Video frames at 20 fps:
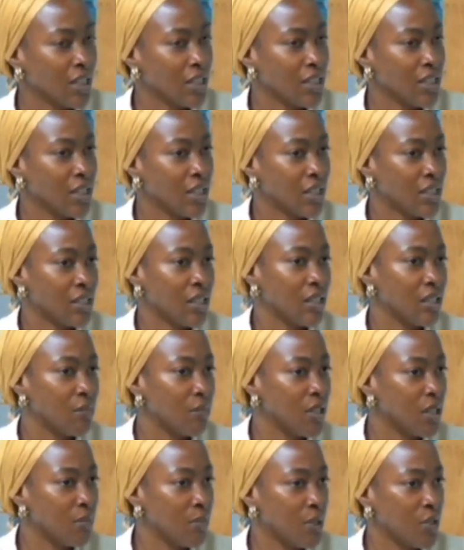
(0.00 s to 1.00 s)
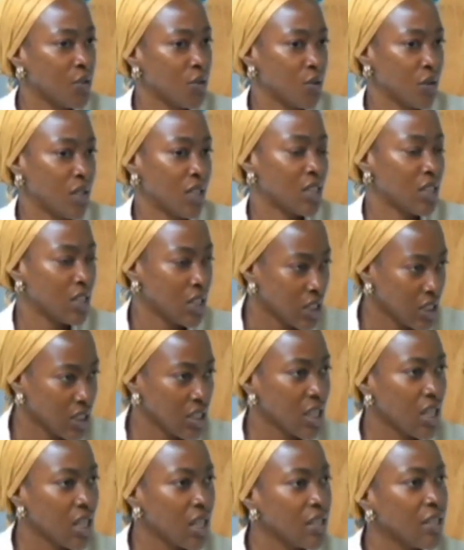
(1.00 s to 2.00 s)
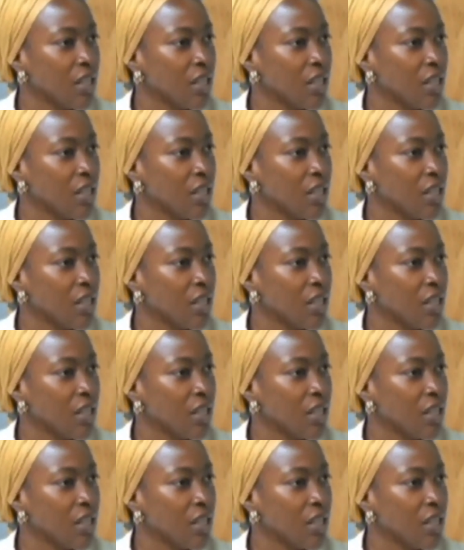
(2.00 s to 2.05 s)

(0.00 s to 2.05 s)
ECSL, he made mention that, yes,